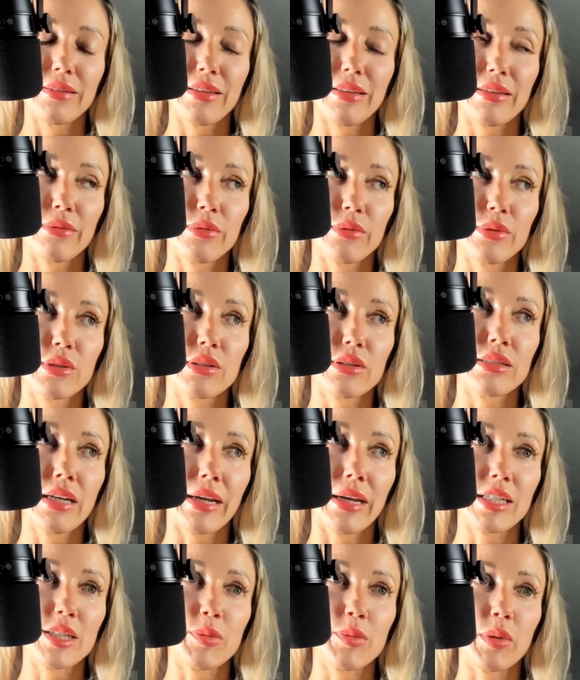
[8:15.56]
it was
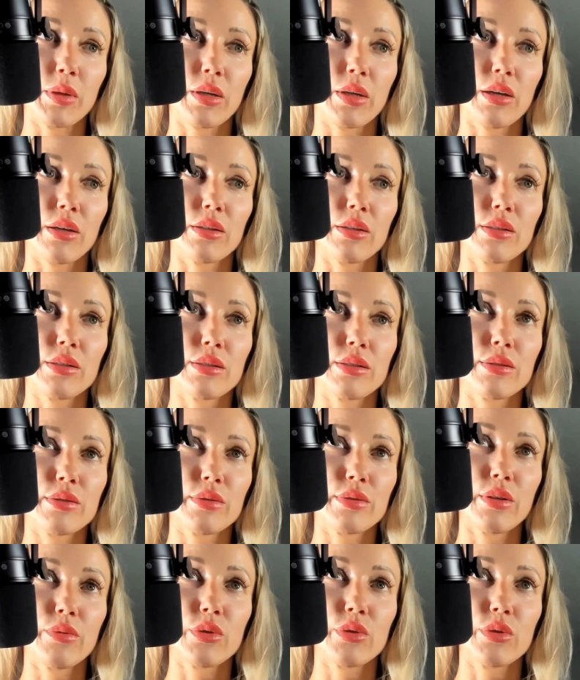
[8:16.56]
nice because it